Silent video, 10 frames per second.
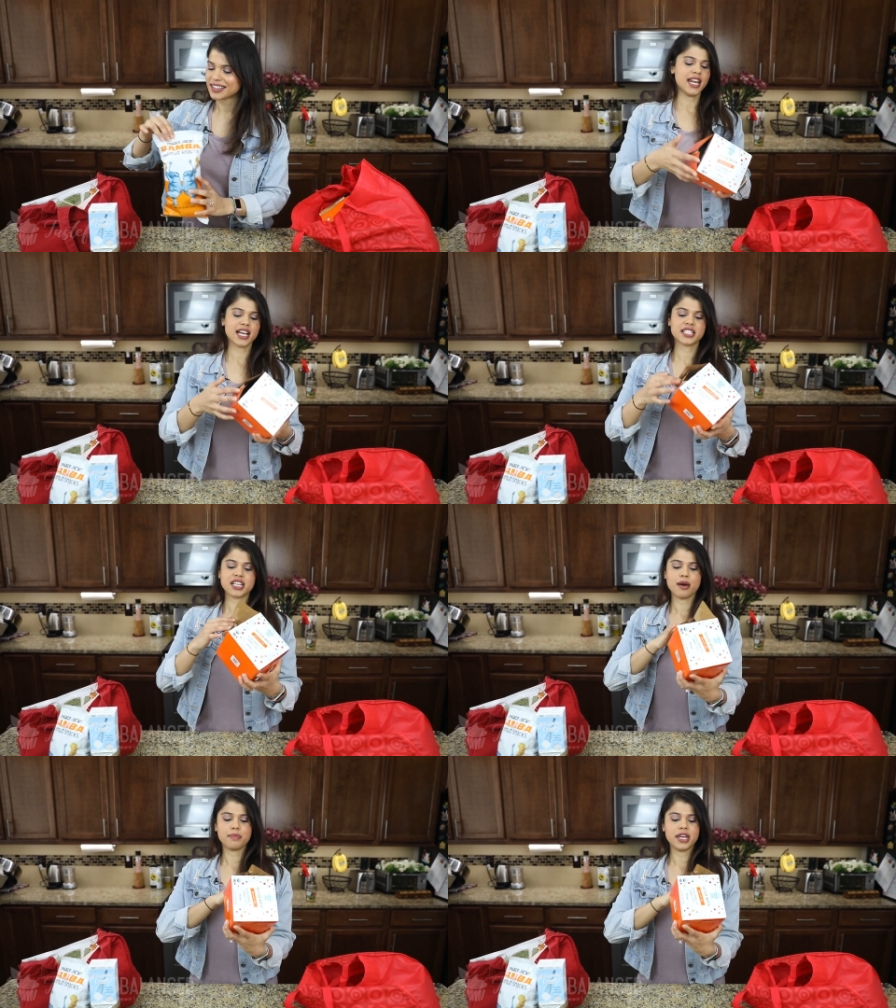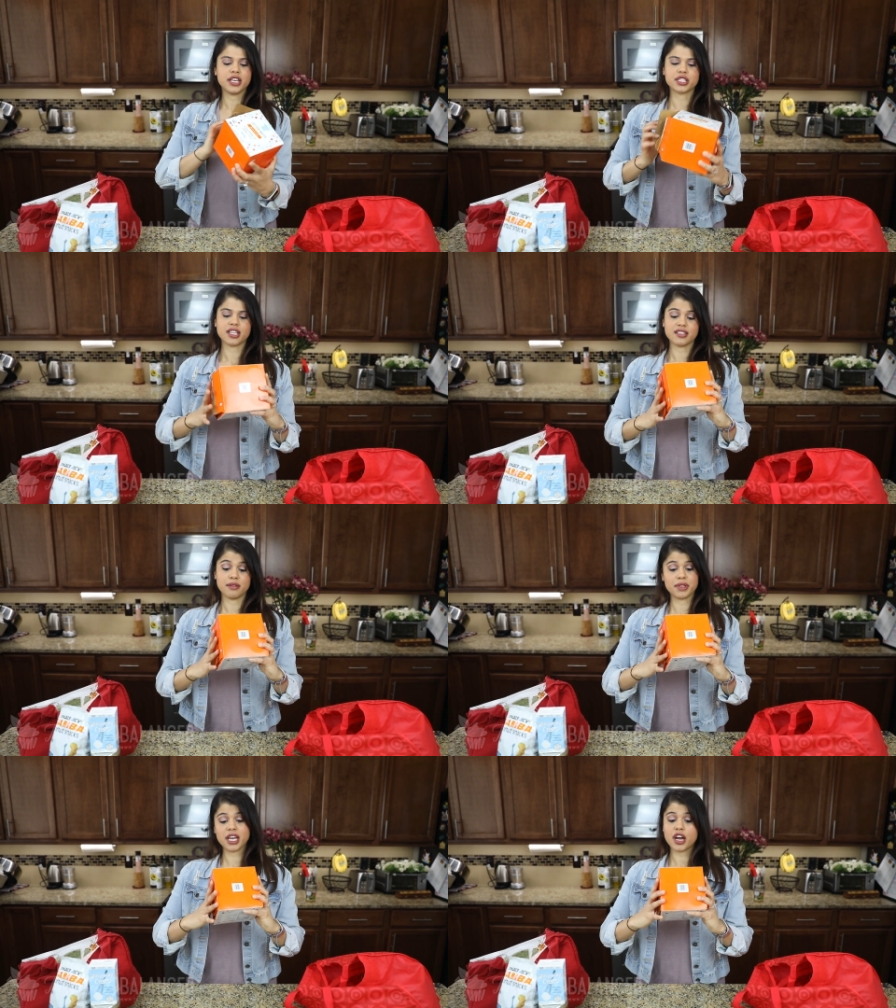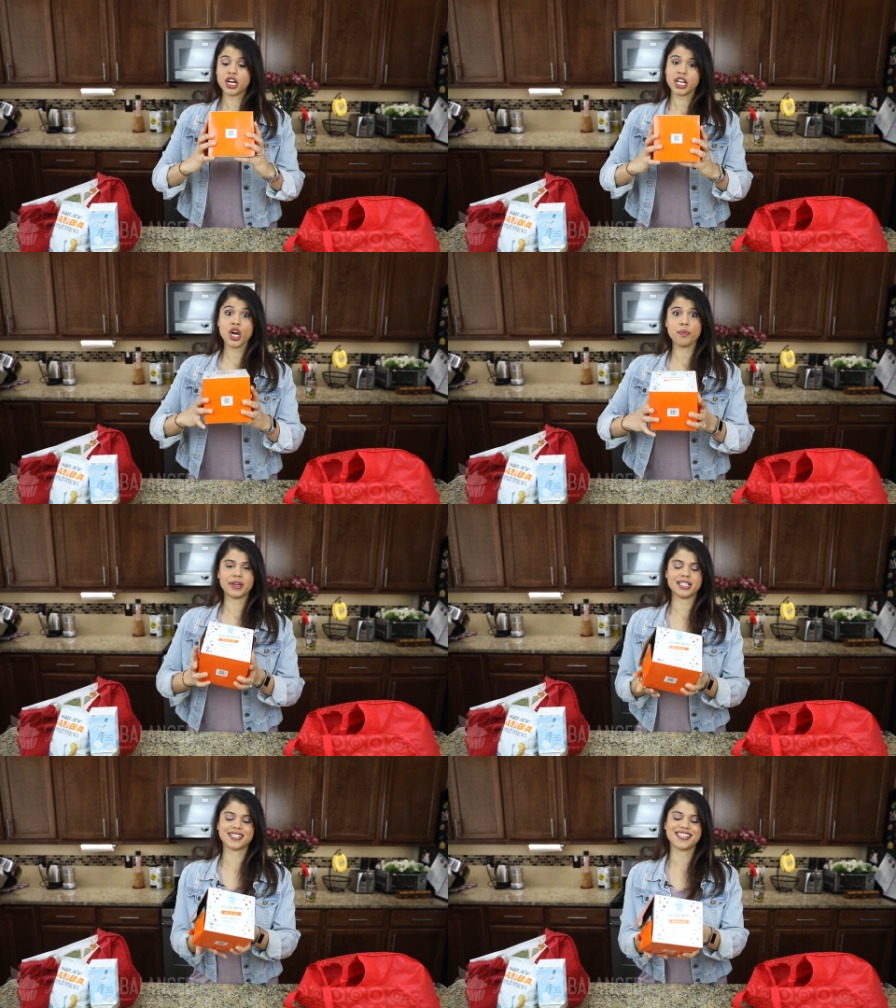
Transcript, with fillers: Next up is something I already opened.